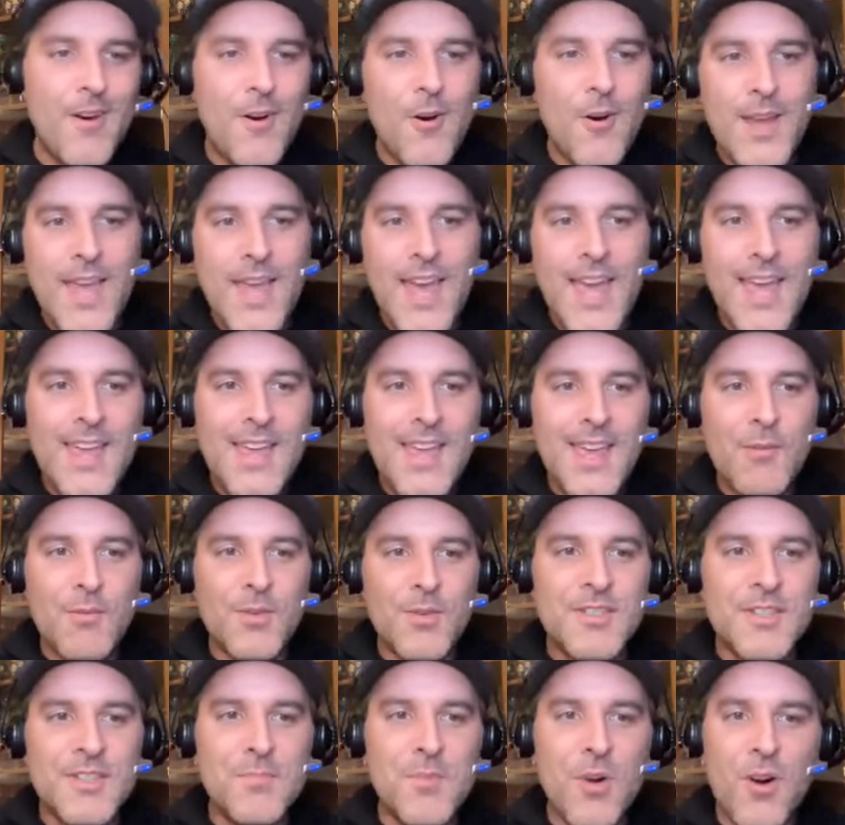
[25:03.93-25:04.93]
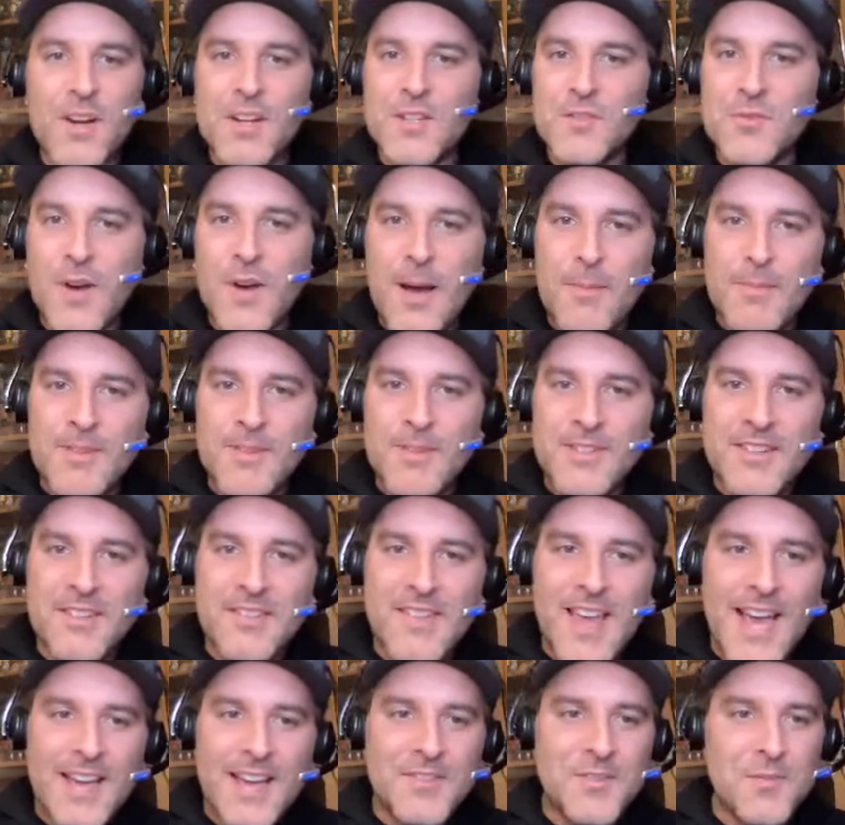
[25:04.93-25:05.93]
Okay, it was Demarcus Robinson
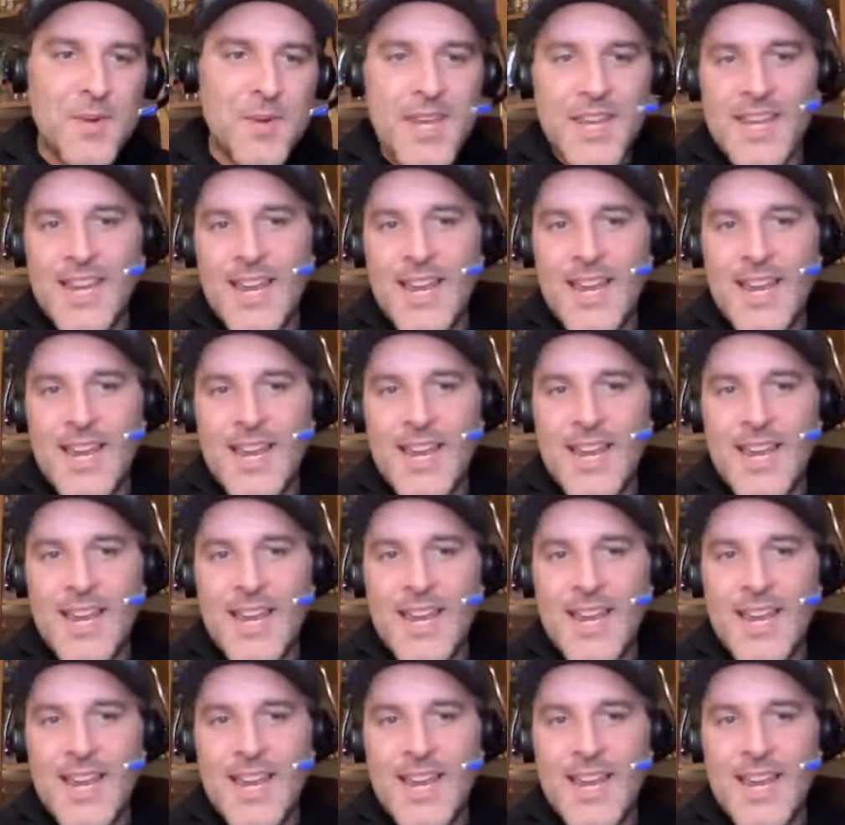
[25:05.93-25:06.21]
last week.